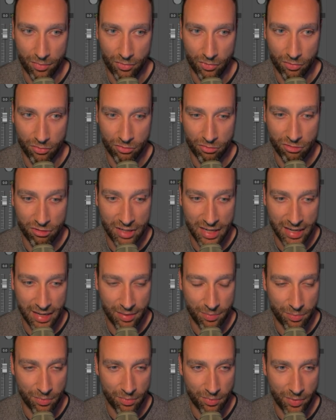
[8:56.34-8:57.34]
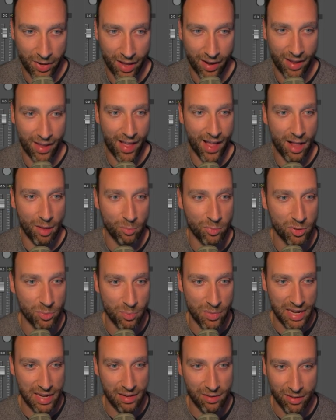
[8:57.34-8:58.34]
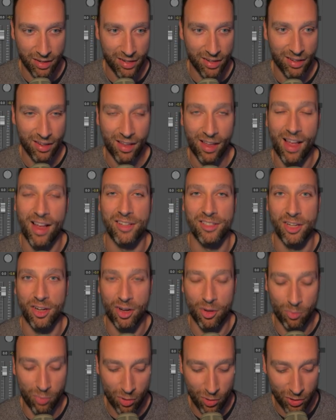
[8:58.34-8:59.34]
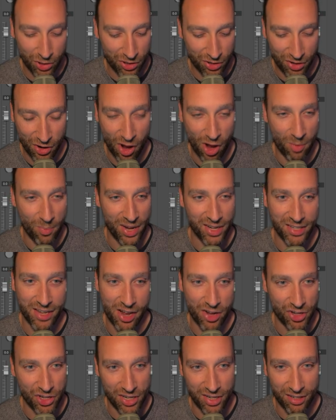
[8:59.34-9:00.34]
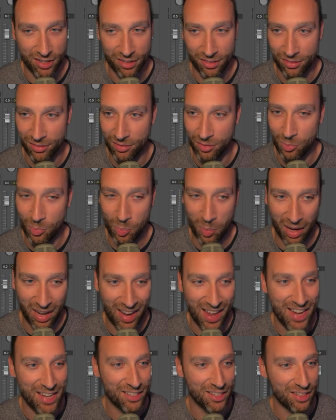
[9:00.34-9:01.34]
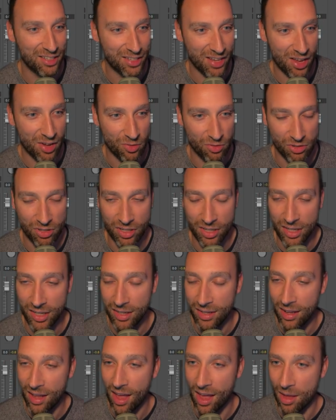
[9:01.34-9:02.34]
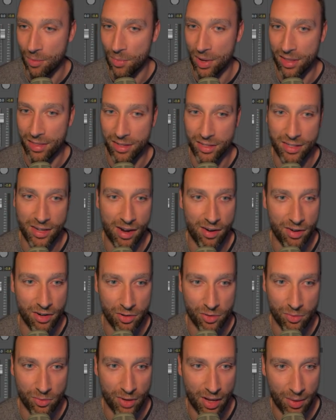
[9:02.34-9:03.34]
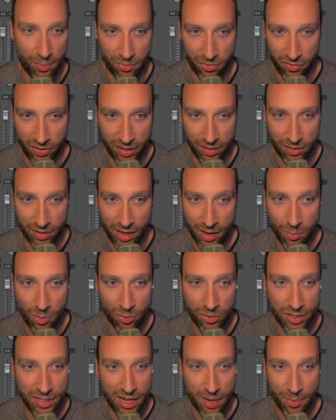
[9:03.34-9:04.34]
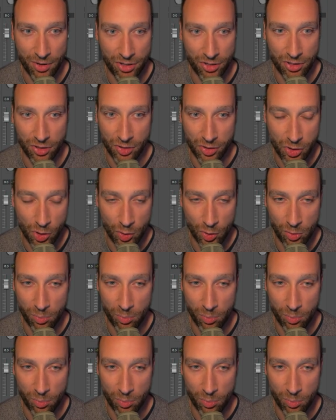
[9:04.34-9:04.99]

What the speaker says: really kind of helps me as a composer, not a mix engineer, place a sound in the stereo field. And most of the time I just use tonal